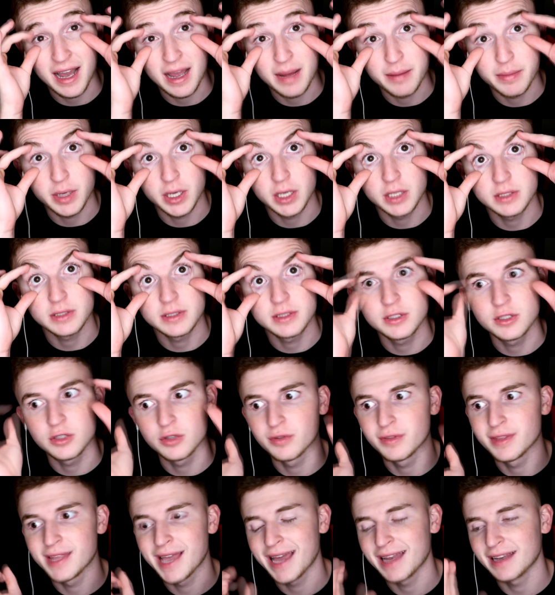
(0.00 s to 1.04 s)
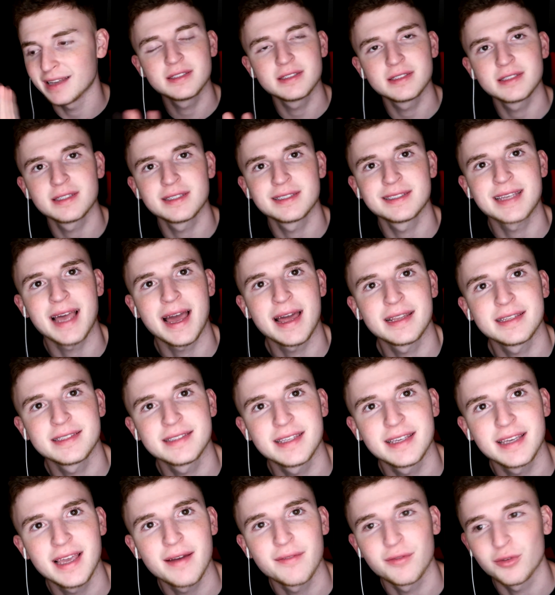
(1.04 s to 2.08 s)
eyeballs, dude. That it's the saddest
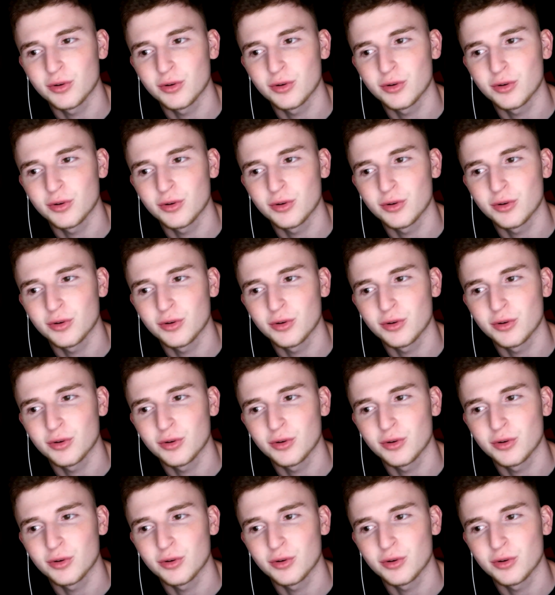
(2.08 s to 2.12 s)
thing